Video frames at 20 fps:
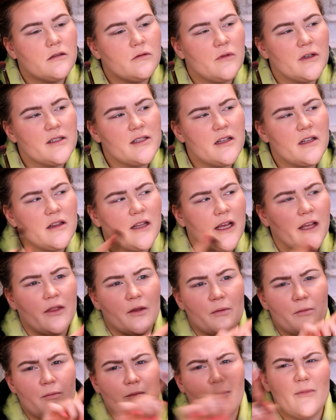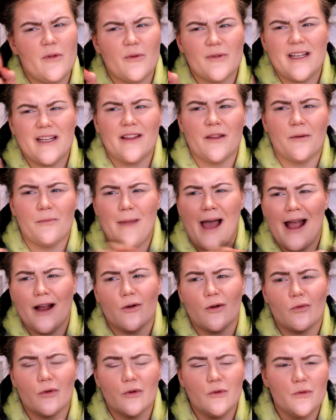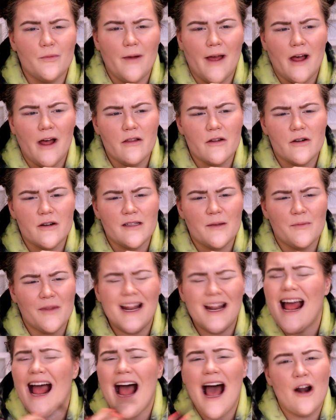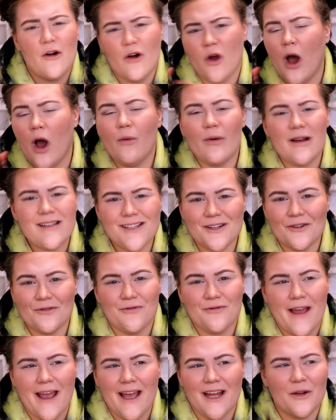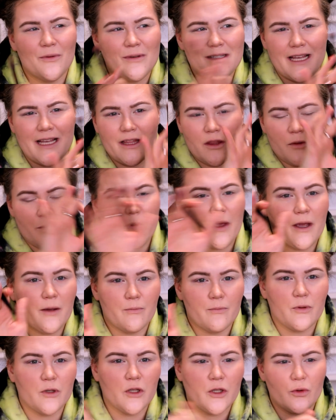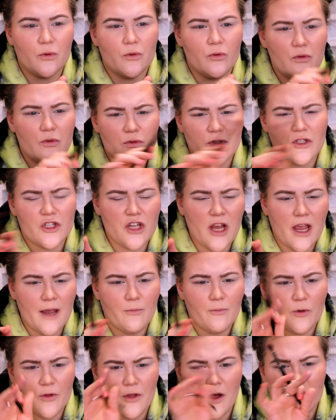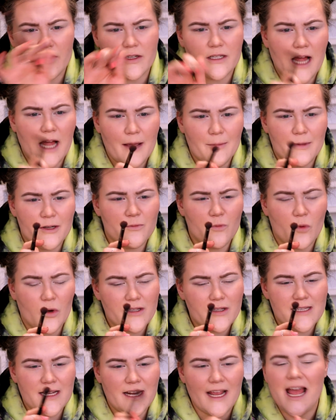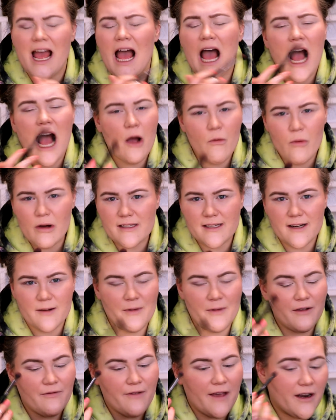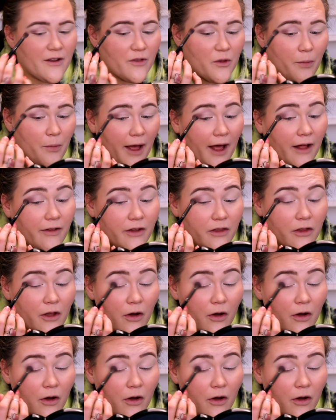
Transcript: was it like the it was like the Moroccan palette or something i don't know i wasn't a fan it was like the big blue shape with all the diamond ones in it i wasn't a big fan of the palette